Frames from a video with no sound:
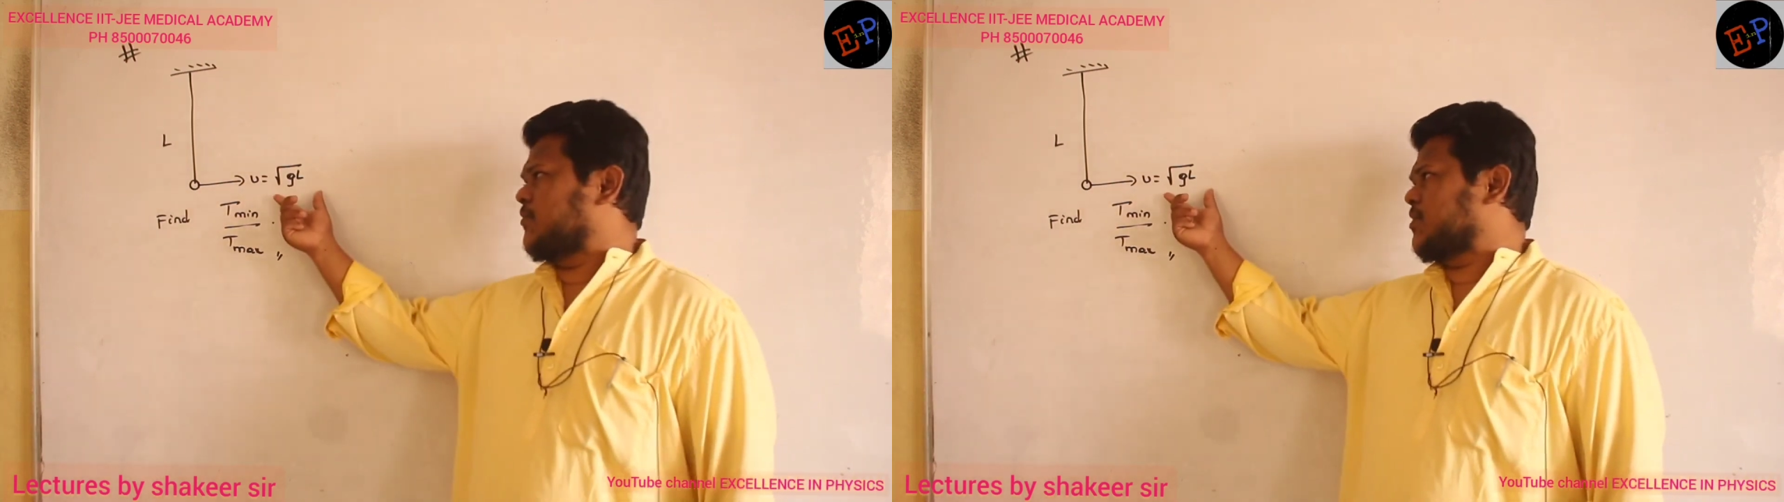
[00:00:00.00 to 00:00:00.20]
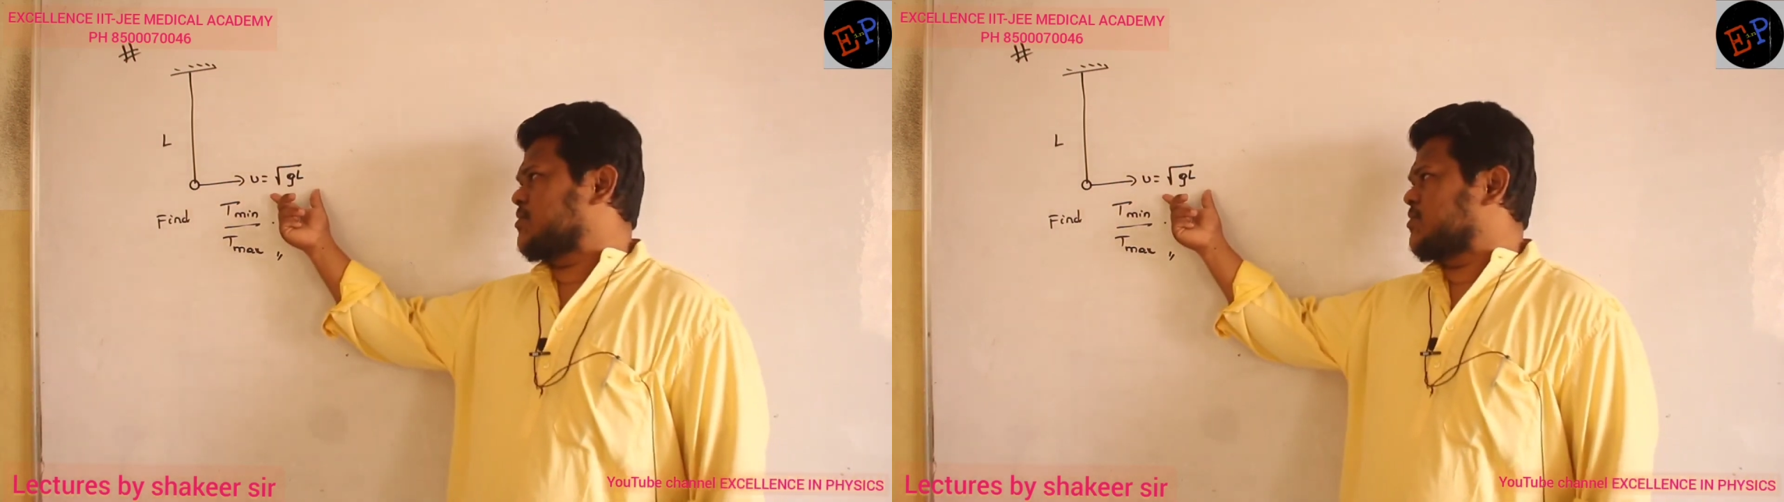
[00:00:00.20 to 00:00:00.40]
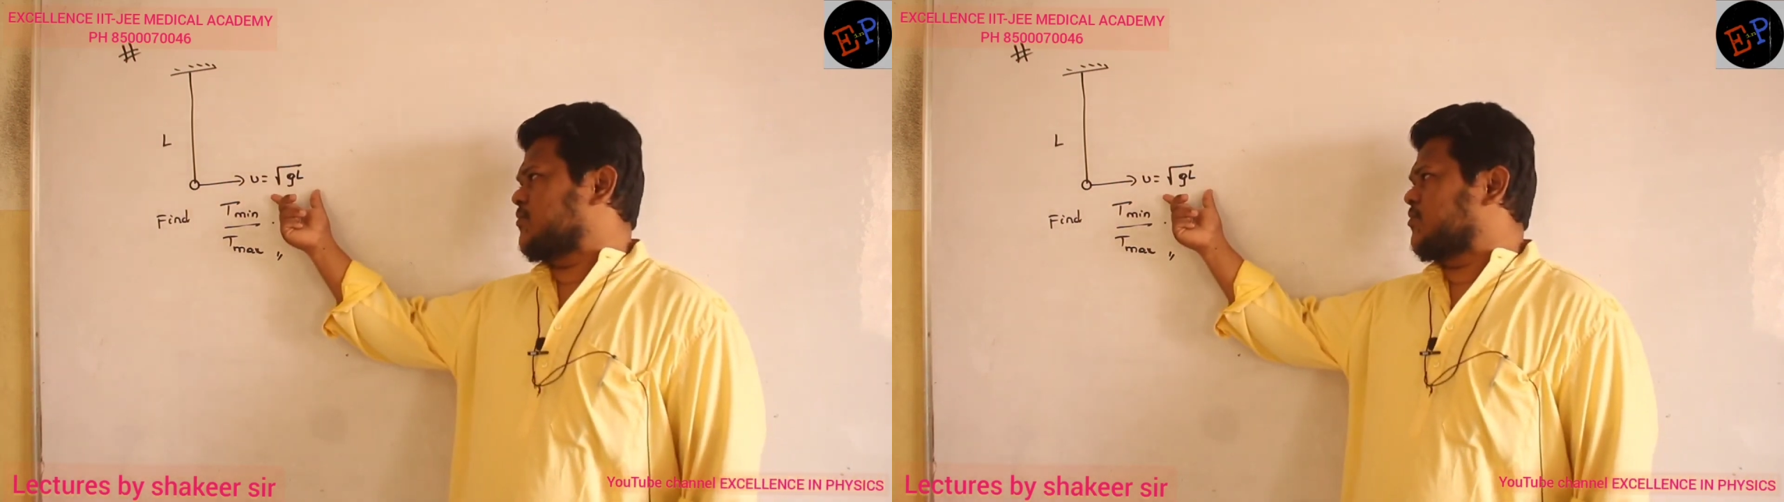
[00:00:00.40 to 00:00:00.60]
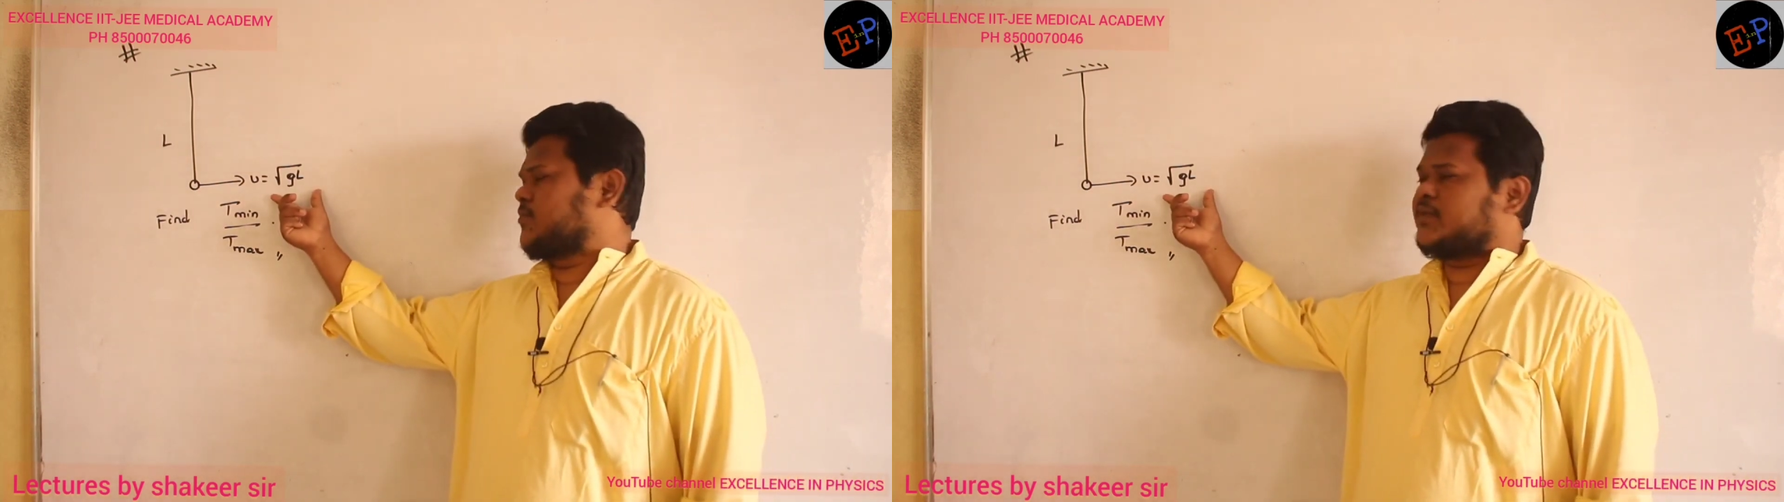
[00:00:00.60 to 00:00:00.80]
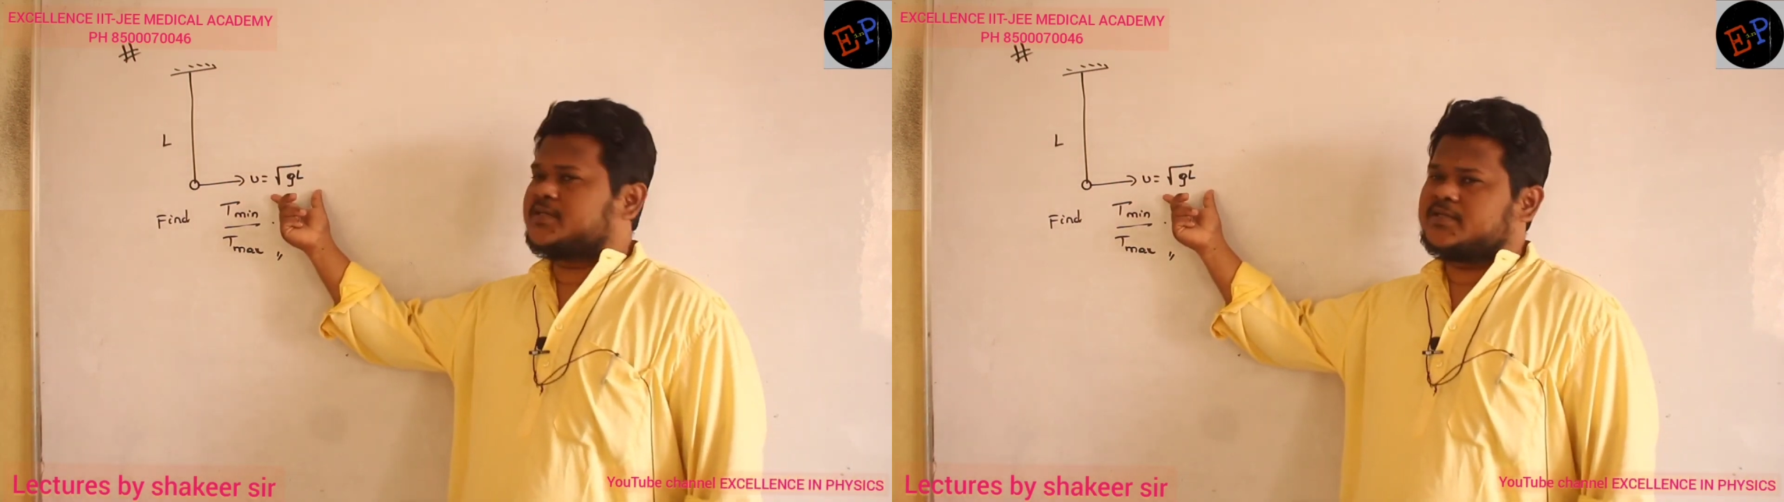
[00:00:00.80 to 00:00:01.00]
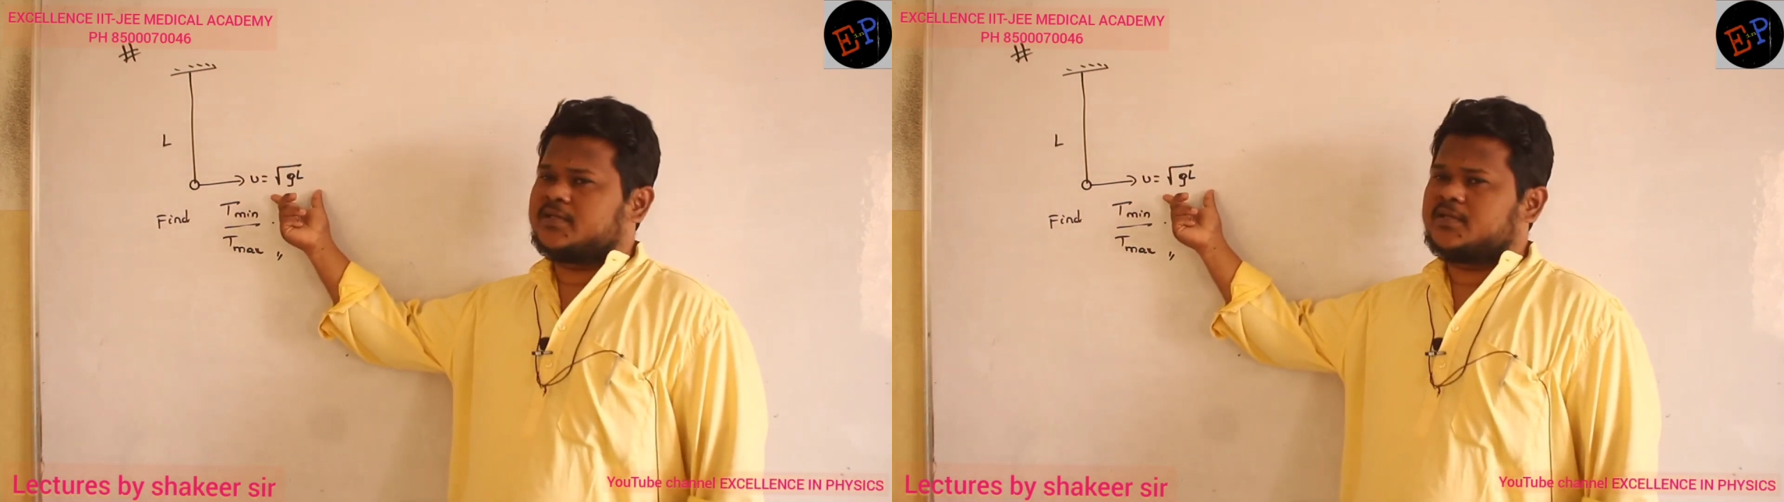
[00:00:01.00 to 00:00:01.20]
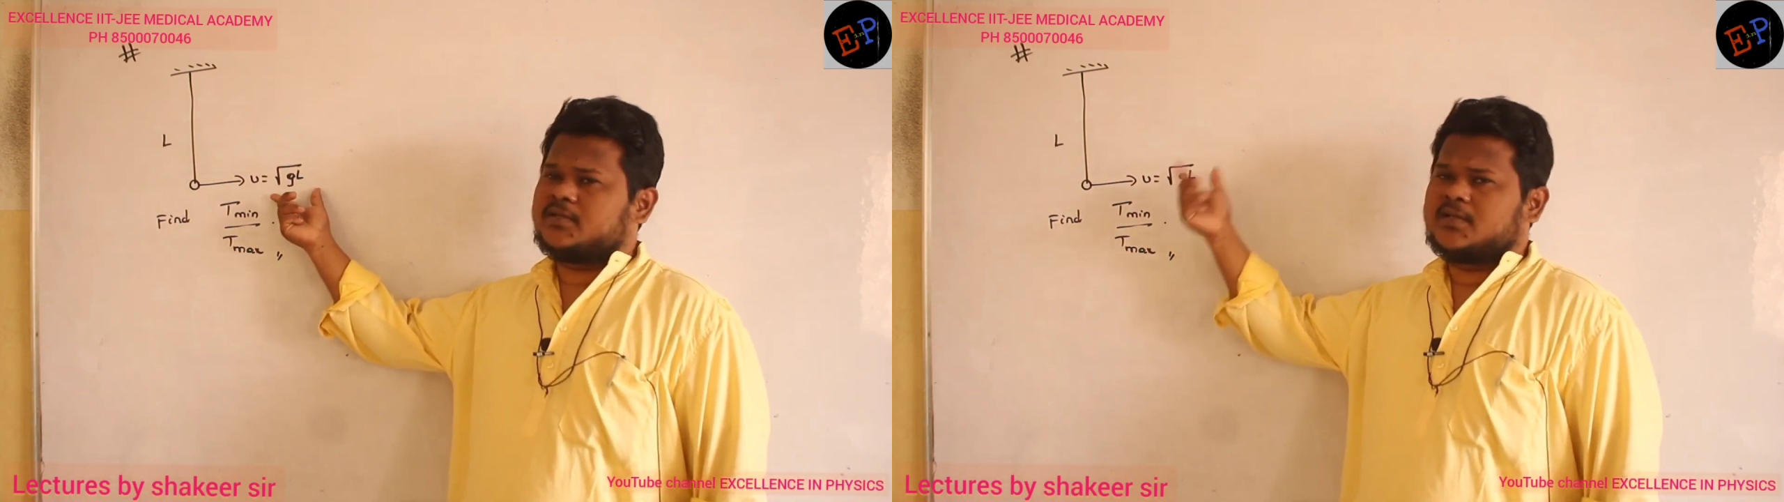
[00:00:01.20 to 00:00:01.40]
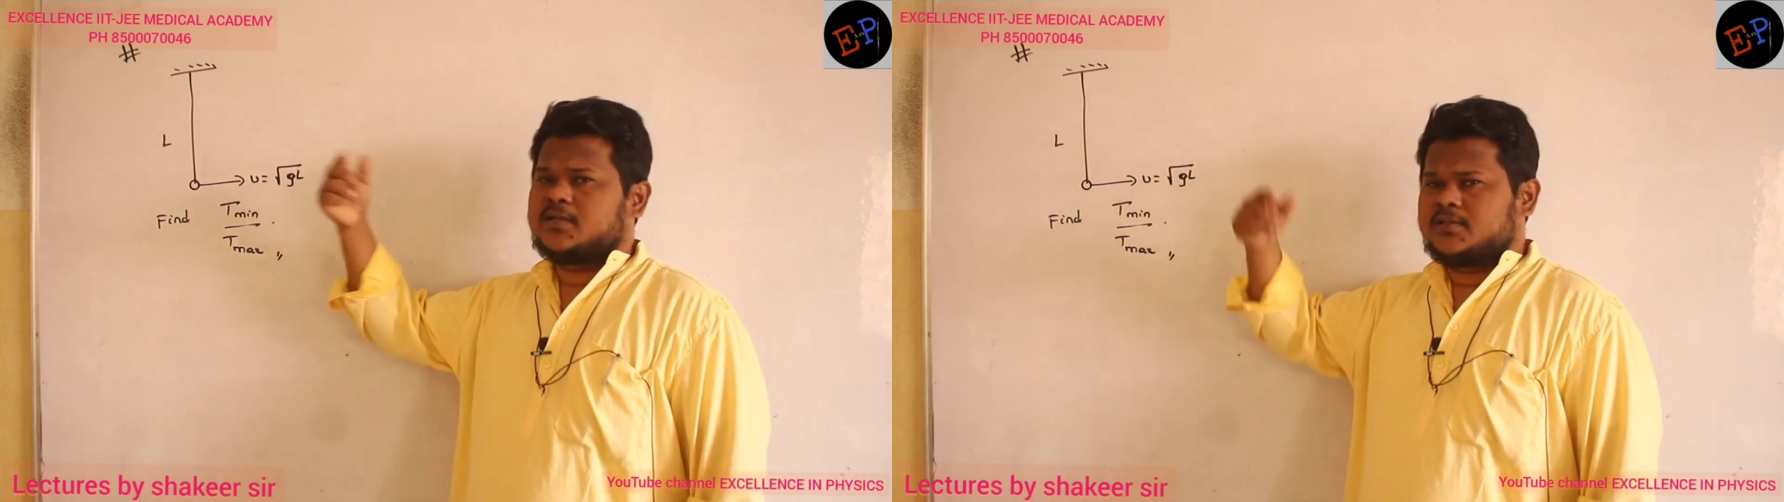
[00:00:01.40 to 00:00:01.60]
a velocity of root 5gl,